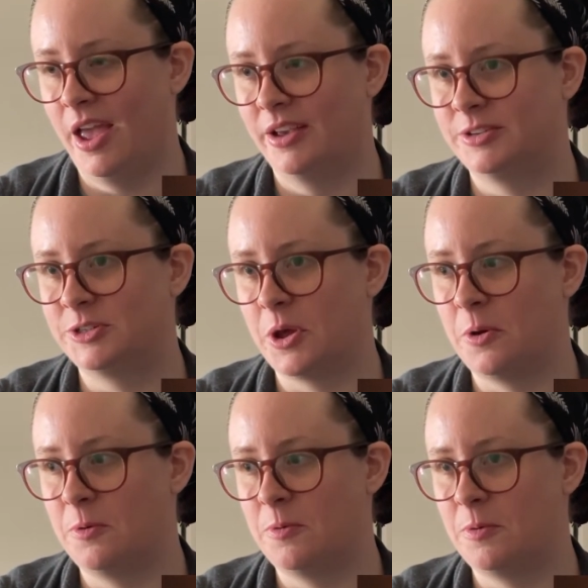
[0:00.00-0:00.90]

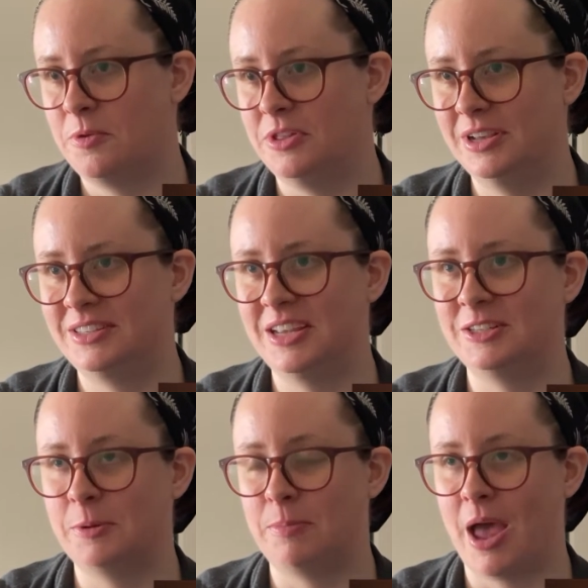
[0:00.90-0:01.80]
So this
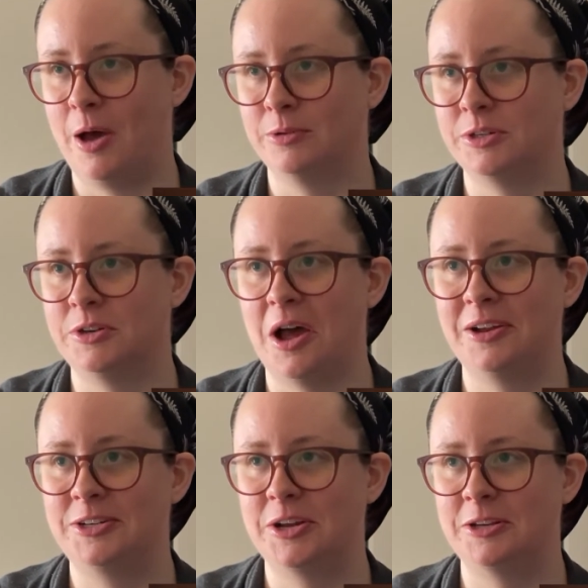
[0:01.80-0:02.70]
is about
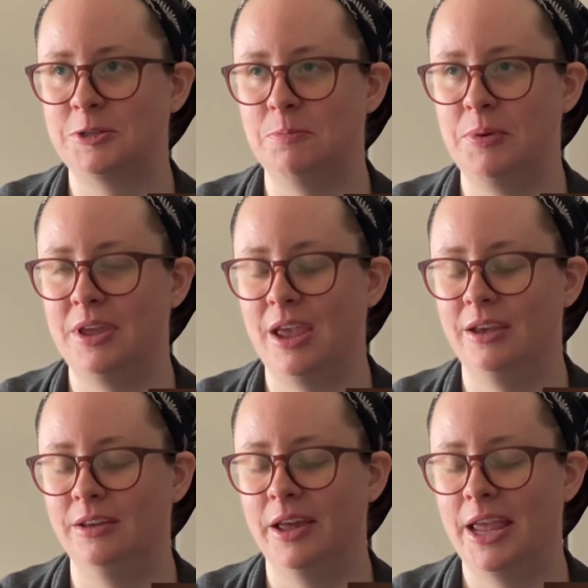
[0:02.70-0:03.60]
not just
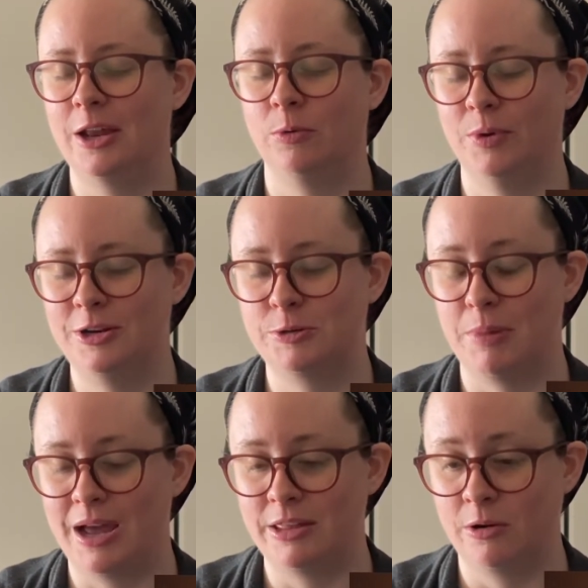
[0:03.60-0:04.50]
being enriched
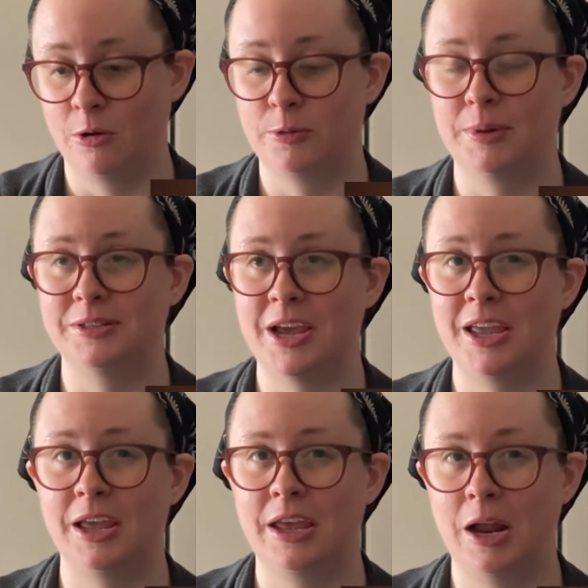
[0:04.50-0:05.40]
by the earth, but
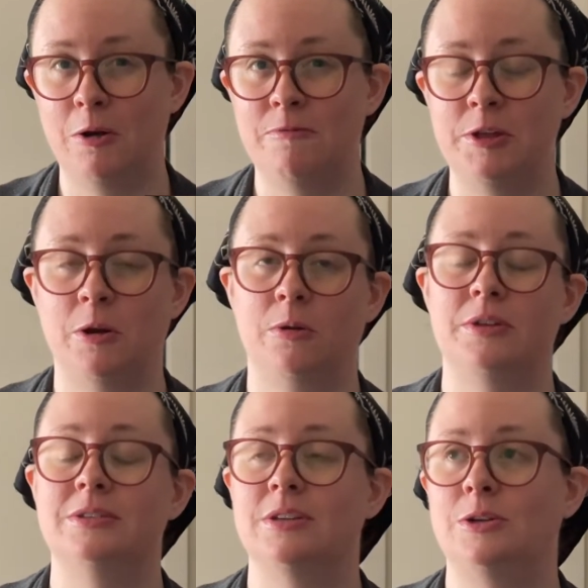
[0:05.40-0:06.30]
taking care of the
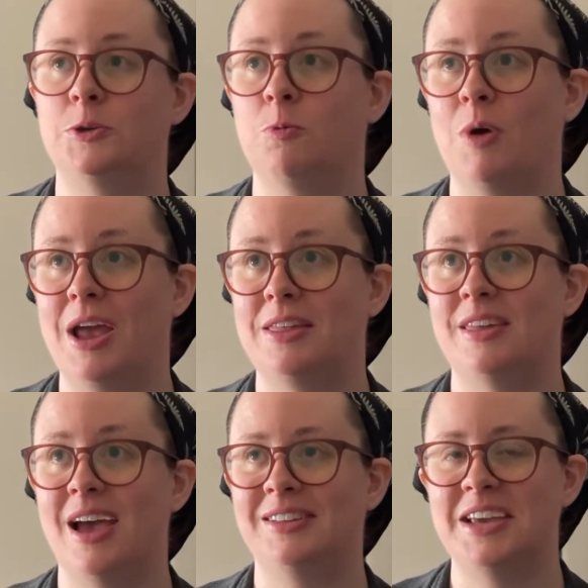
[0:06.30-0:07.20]
earth in such a way
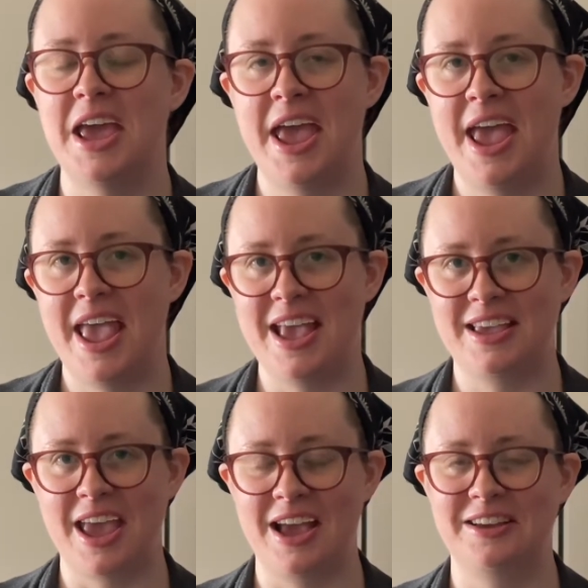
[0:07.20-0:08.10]
that
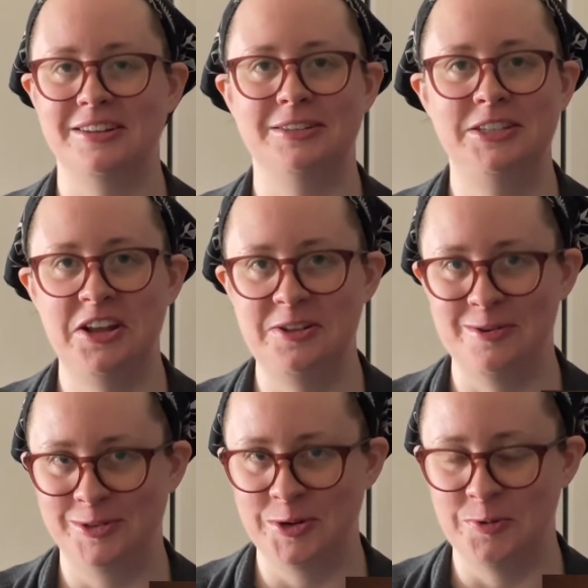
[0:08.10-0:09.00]
it can
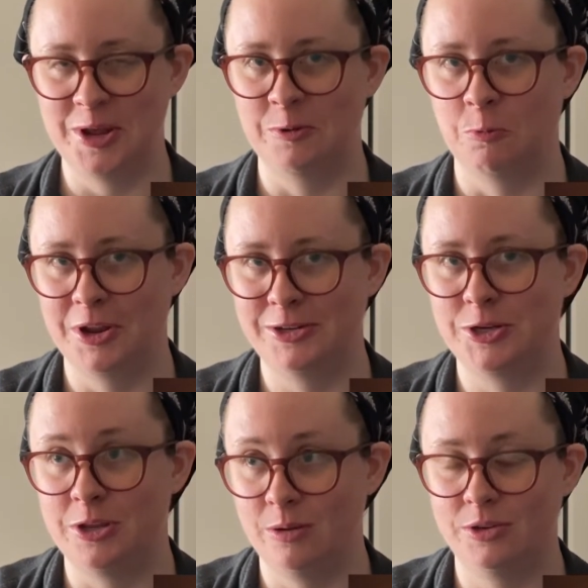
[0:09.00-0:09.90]
continue to
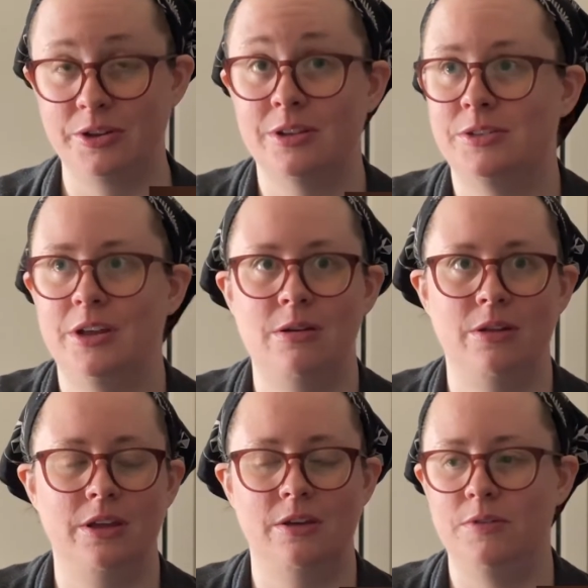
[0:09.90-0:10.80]
enrich you, to continue
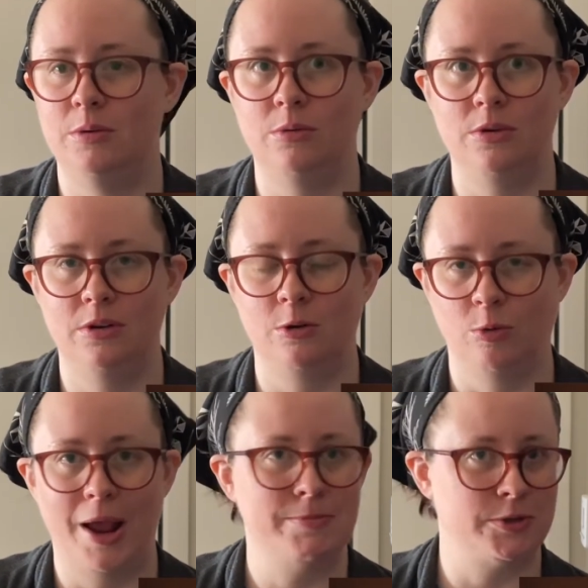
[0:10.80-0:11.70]
to give you good
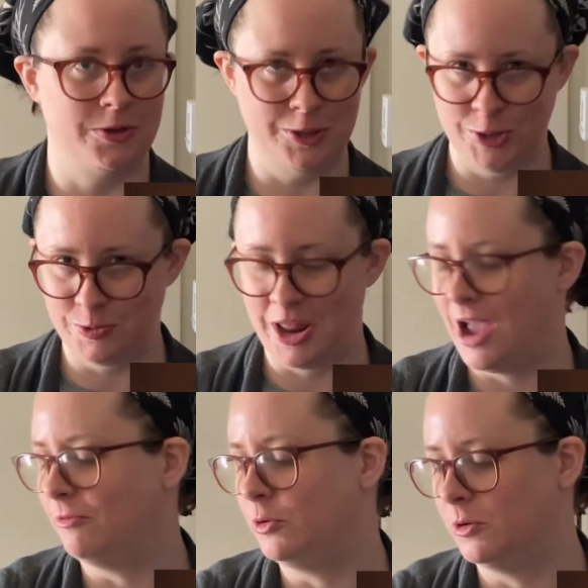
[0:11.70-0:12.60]
grapes so that you could
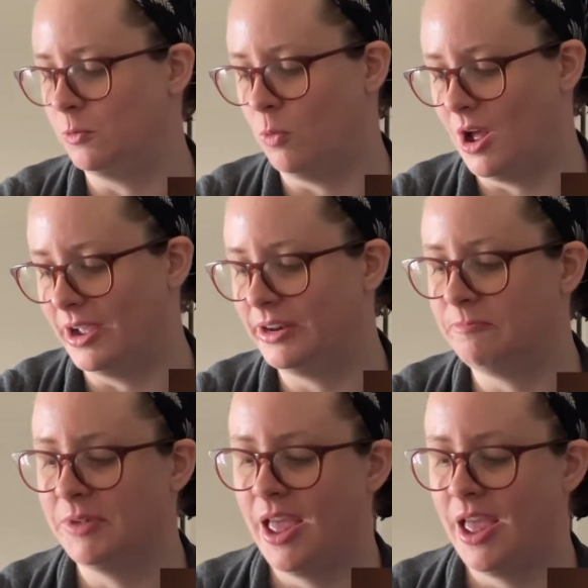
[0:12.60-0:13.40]
have good wine.